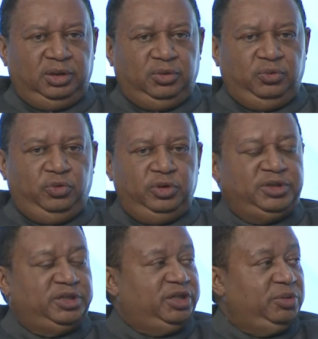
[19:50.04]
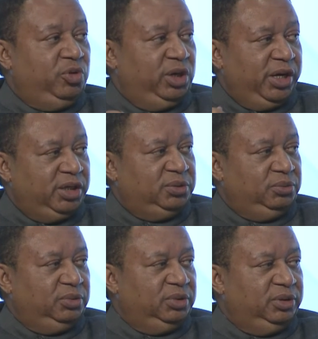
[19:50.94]
will stimulate
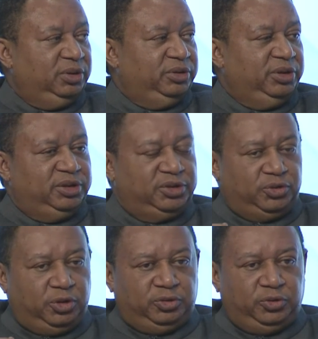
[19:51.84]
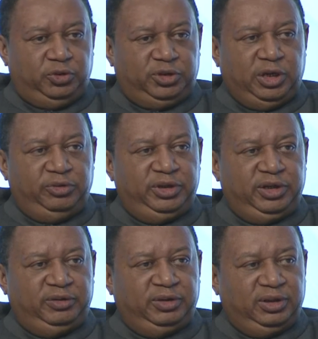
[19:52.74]
this stock
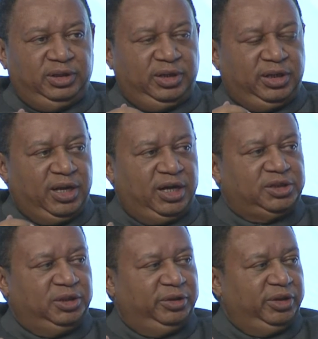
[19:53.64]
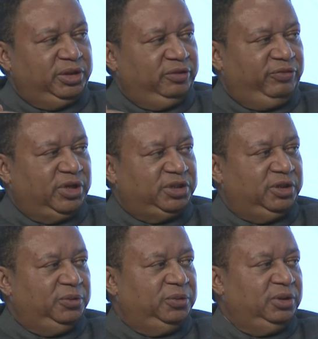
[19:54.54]
drawdown in an accelerated
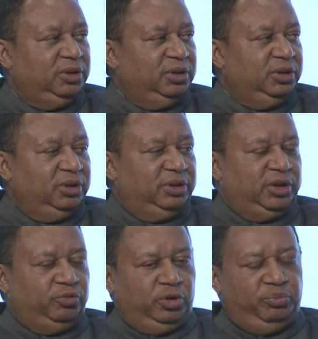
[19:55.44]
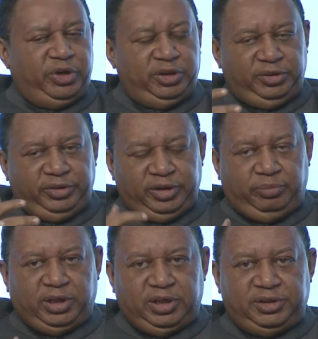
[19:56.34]
fashion that will bring the
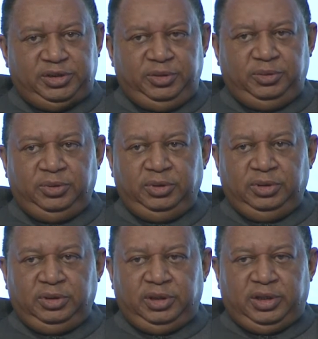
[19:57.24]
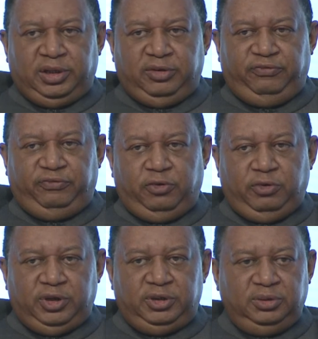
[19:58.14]
rebalancing forward